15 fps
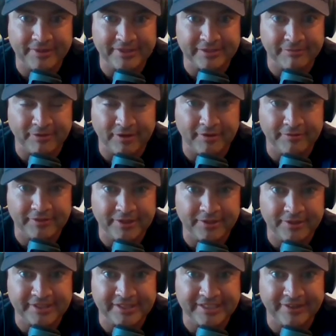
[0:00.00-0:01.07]
which involved
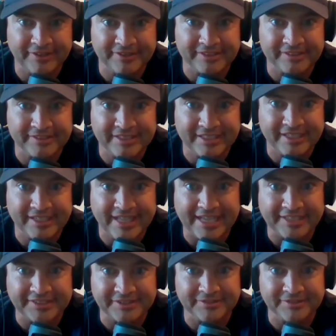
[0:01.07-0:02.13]
coaching the Argentinian
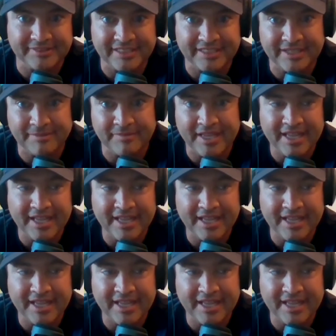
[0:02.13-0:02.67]
national team,